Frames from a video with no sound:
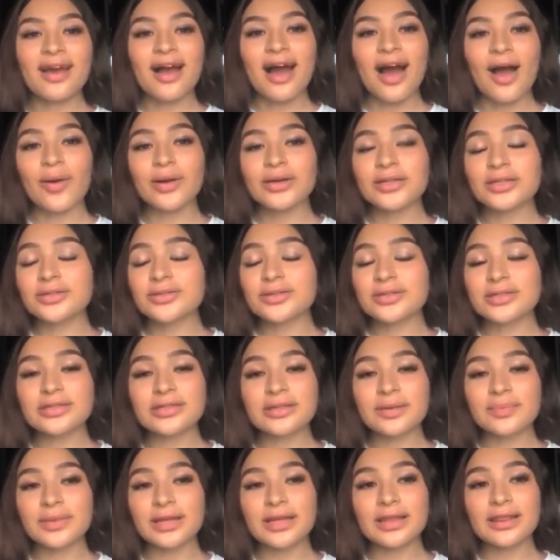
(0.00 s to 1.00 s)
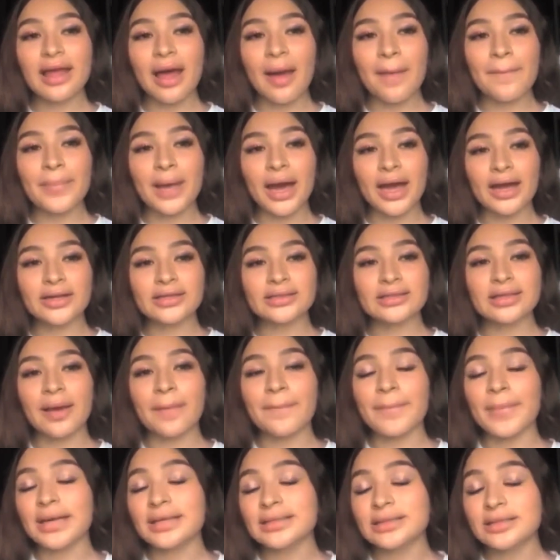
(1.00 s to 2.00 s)
I want to do something that matters
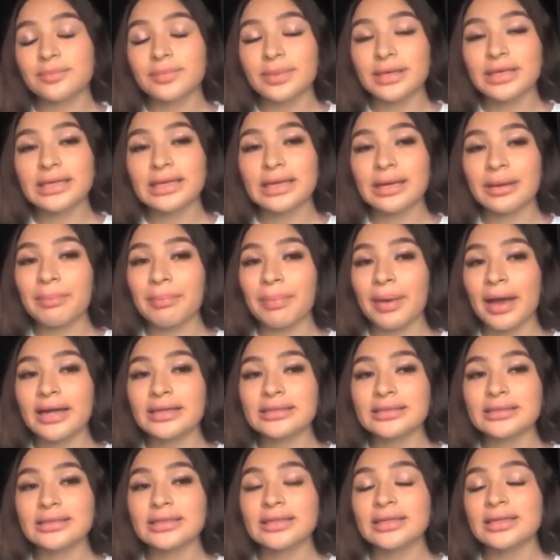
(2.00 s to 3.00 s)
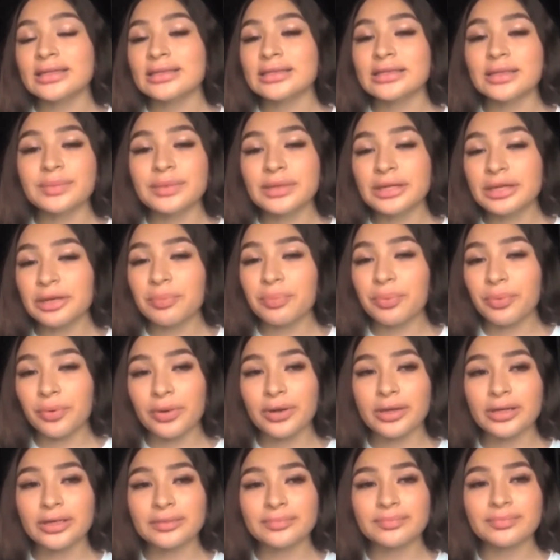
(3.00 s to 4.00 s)
and makes a big impact, something
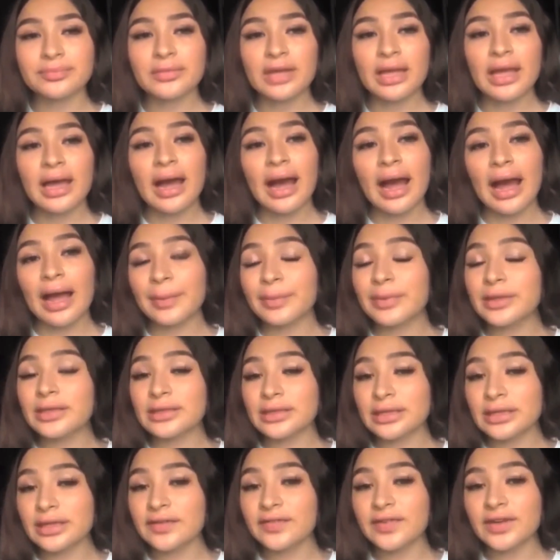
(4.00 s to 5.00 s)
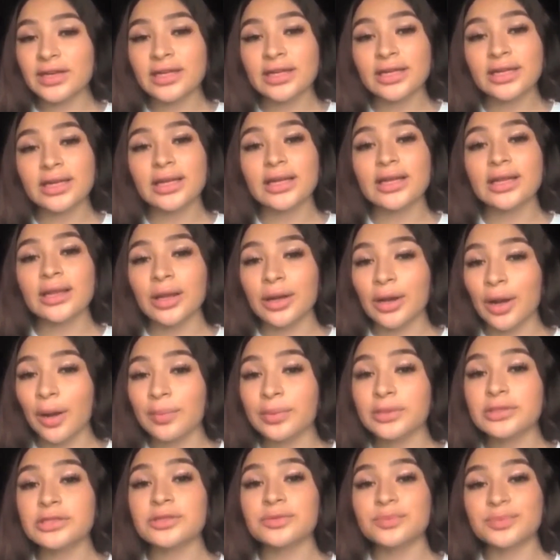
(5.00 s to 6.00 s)
important. I believe in the
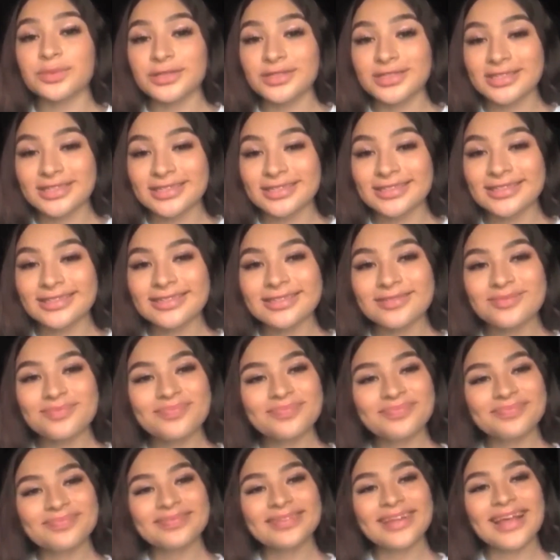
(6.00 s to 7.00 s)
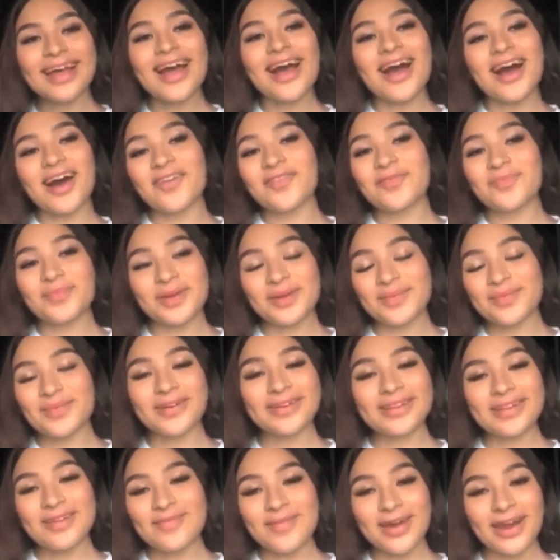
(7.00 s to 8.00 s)
contributions of people
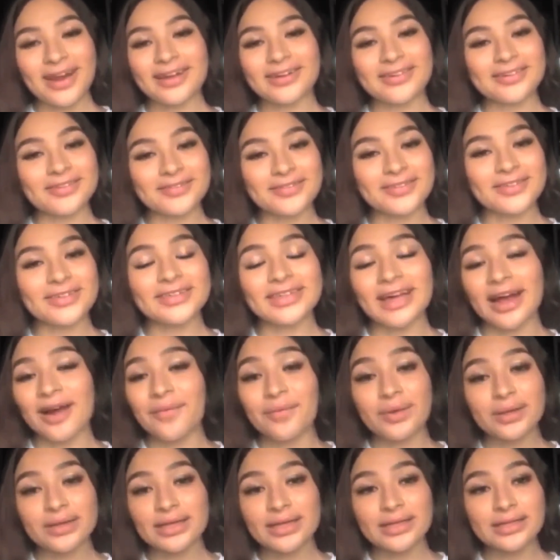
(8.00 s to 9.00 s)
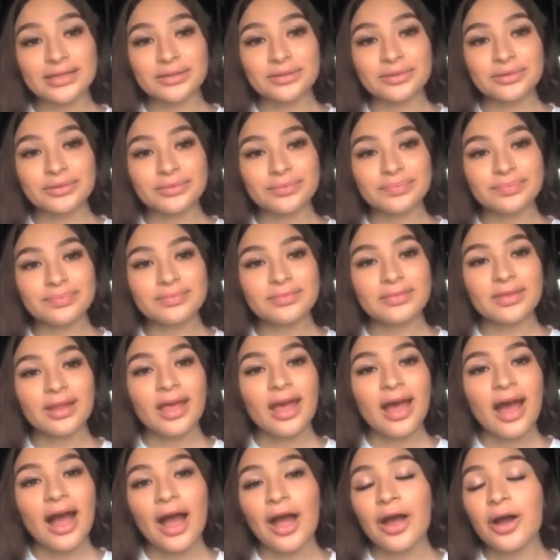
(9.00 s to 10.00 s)
in the medical field and what they do.
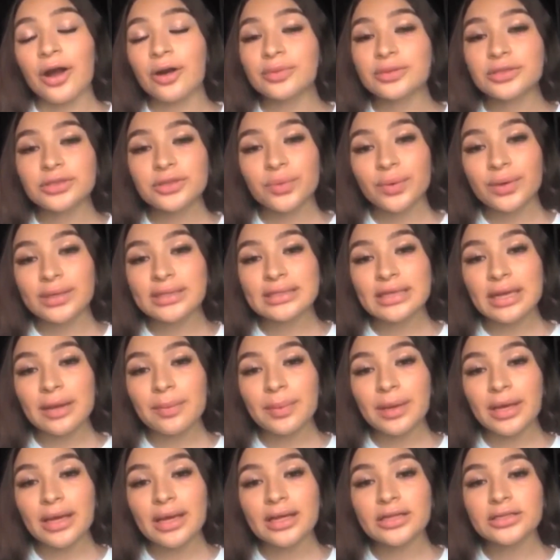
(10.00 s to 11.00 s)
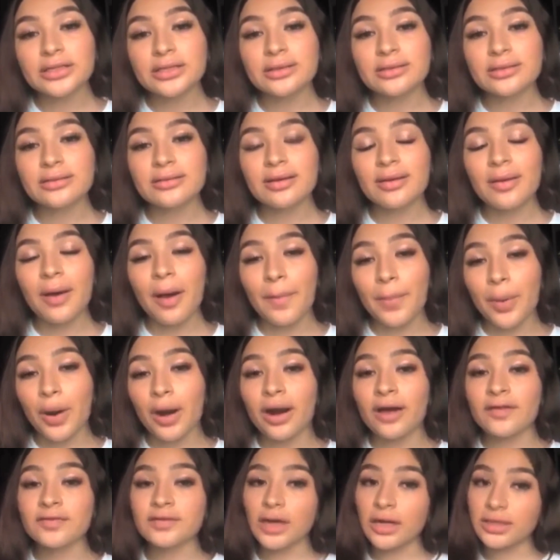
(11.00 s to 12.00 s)
I hope to one day be a
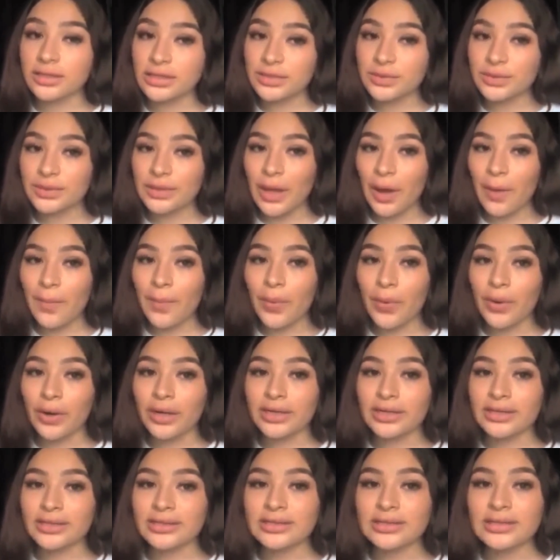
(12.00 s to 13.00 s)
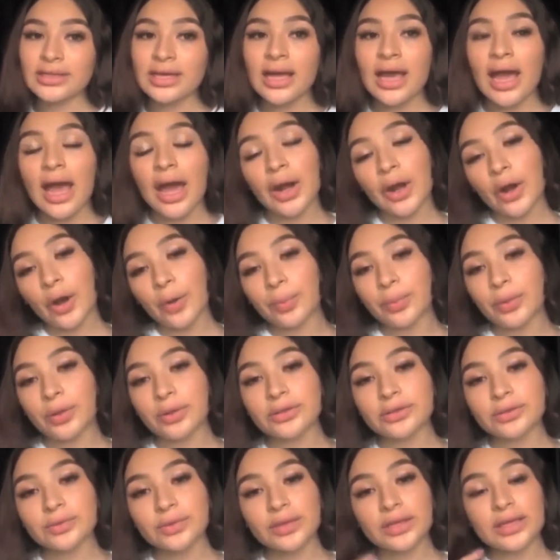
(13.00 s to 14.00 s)
part of Doctors Without Borders and help
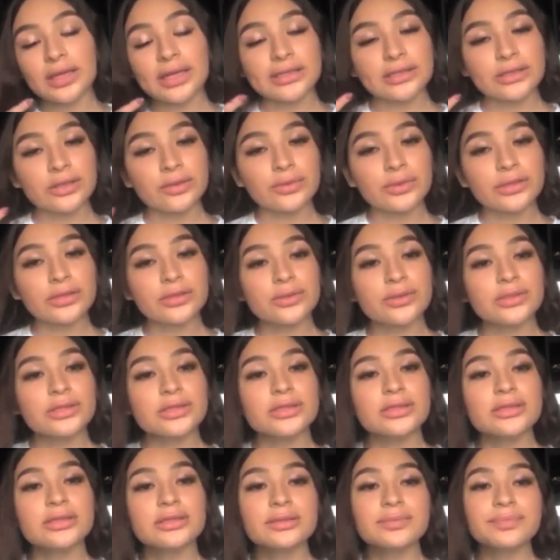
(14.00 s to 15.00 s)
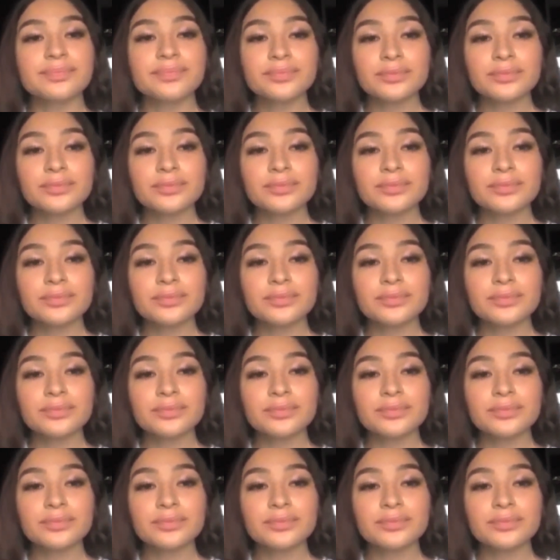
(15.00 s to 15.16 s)
those with lesser resources.